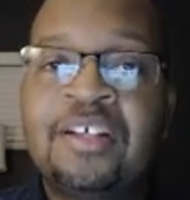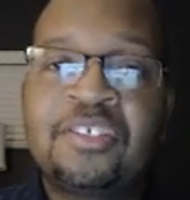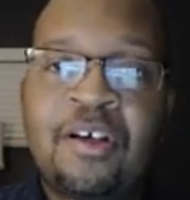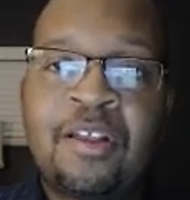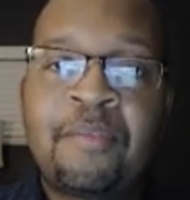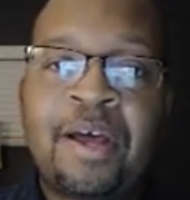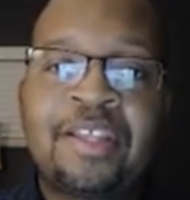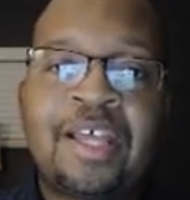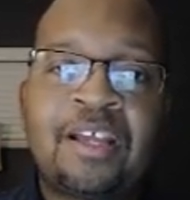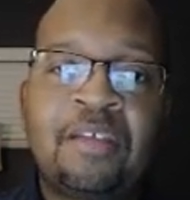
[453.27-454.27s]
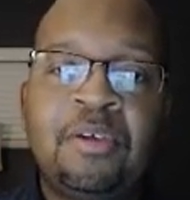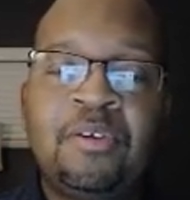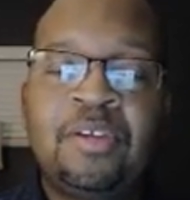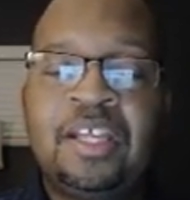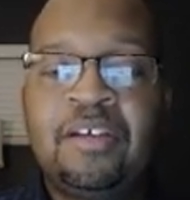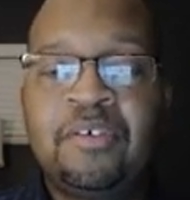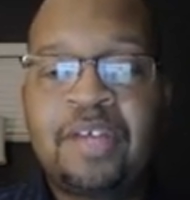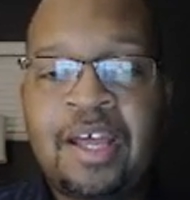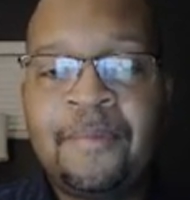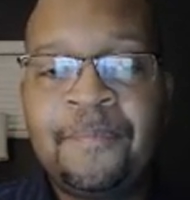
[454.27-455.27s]
It's all about that community,
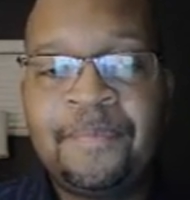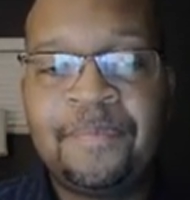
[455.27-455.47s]
okay?